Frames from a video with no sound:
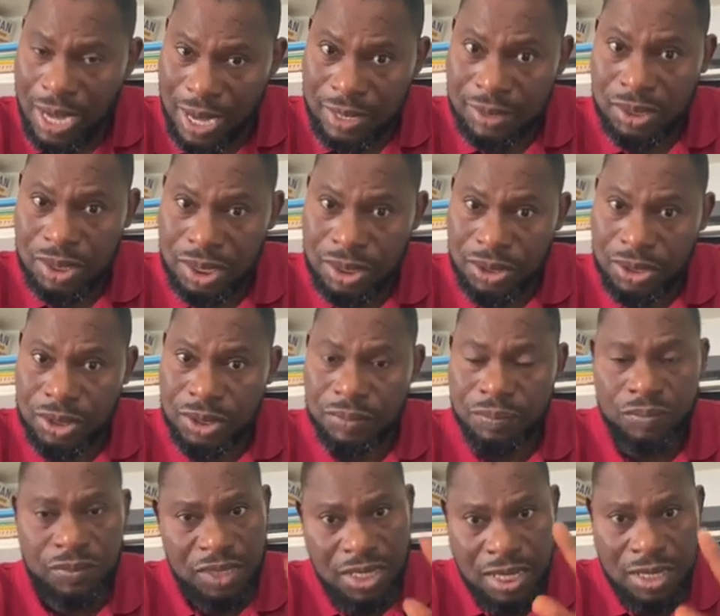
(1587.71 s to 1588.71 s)
assets.
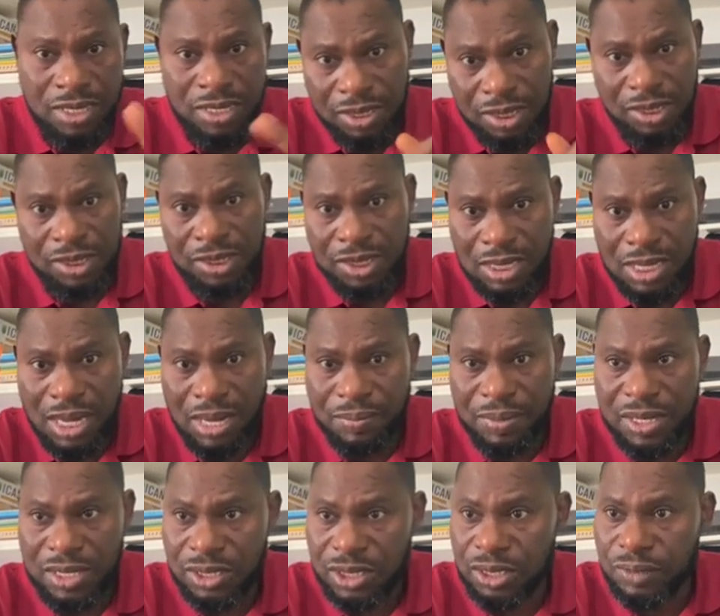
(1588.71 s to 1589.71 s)
Then it is a
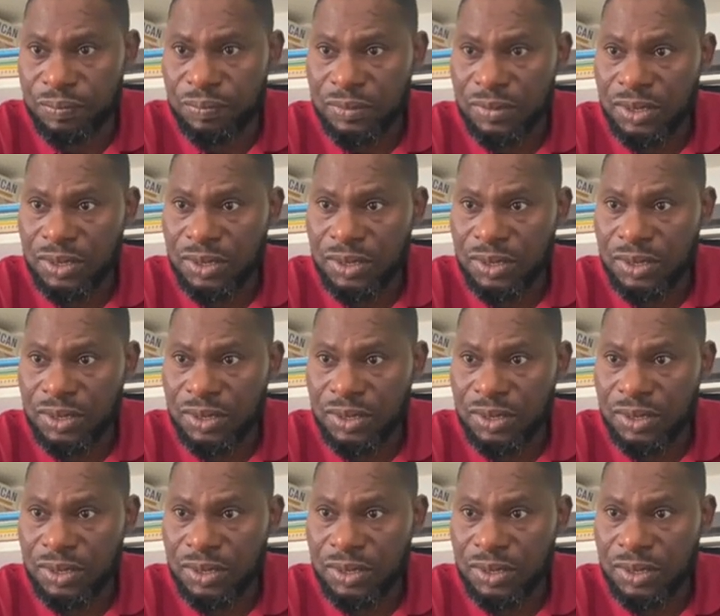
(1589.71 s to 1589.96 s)
liability.